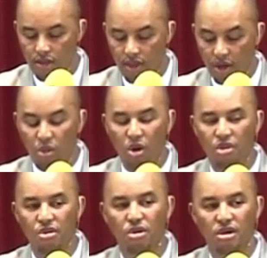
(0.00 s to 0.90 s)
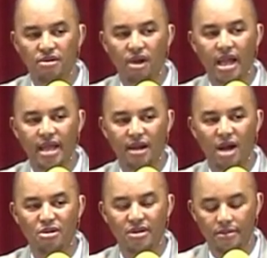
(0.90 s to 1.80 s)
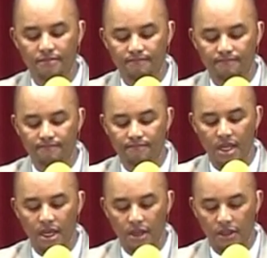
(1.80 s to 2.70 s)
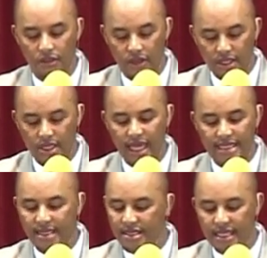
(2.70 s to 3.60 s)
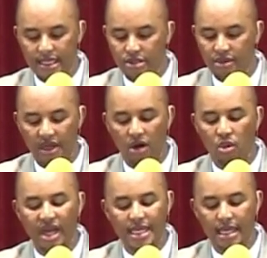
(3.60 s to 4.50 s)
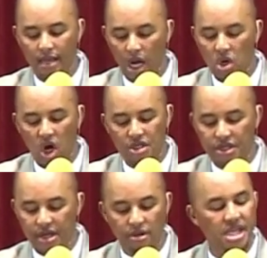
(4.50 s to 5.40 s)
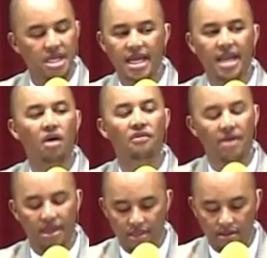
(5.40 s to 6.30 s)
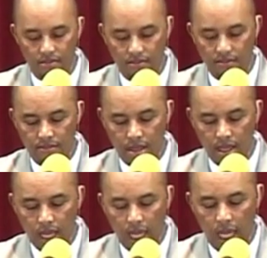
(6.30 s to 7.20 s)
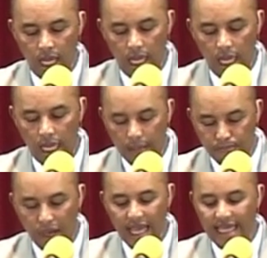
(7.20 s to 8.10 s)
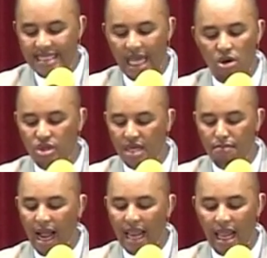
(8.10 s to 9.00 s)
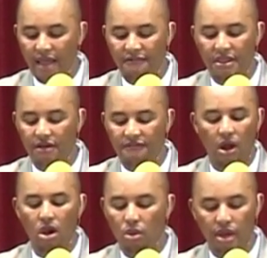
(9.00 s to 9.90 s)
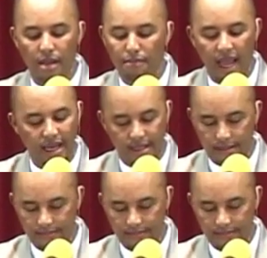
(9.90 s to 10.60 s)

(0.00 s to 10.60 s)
They walked through on dry ground. This lesson deals with our waiting, our consecration, and our faith. It plays out in my life in the following manner.